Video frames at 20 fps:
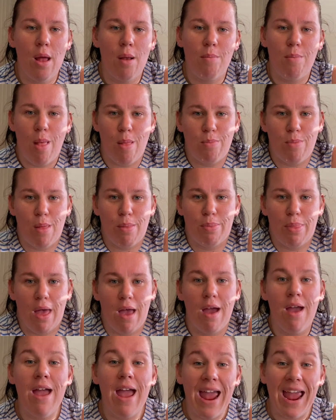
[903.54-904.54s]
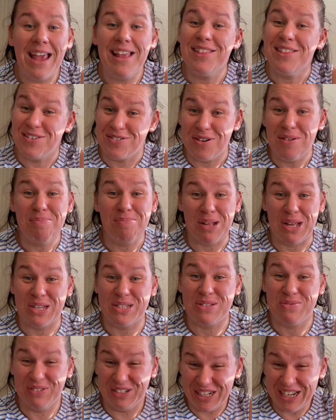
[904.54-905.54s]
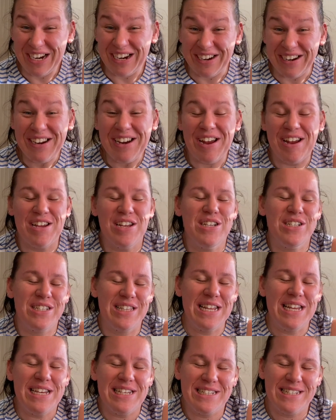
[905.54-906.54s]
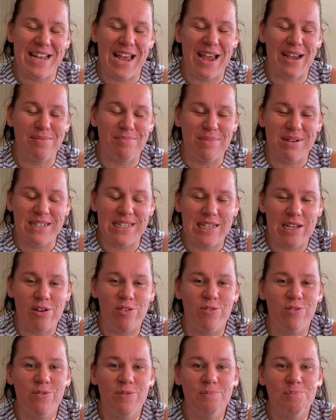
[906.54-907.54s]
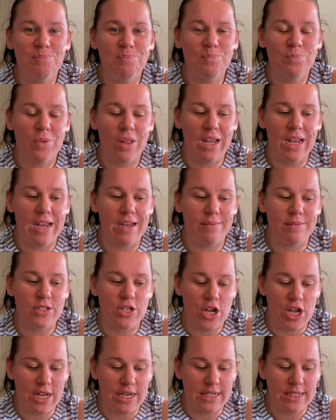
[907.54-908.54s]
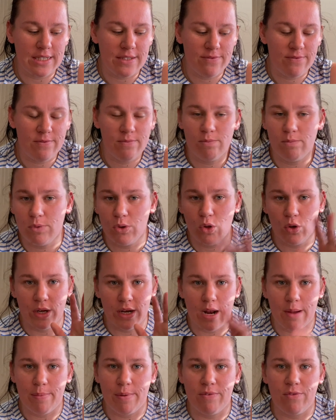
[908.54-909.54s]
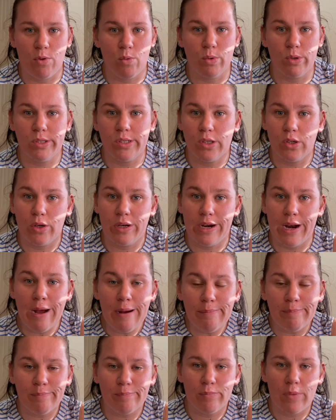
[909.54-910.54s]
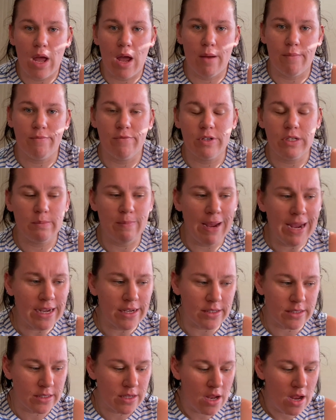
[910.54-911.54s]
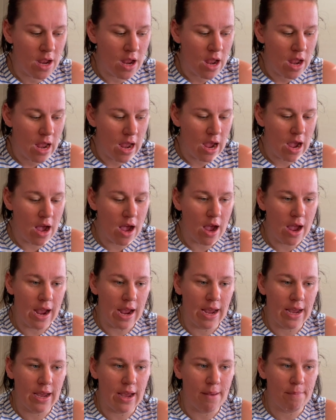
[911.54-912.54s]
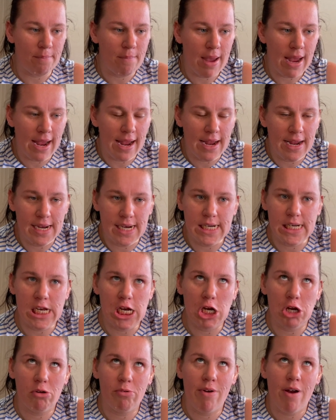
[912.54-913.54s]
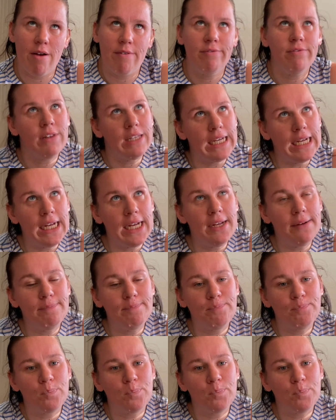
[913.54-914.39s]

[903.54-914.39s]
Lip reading: Blah, blah, blah. In the Dropbox below, I usually tag myself, so you can look it up if you want to look it up for specs. I made it roughly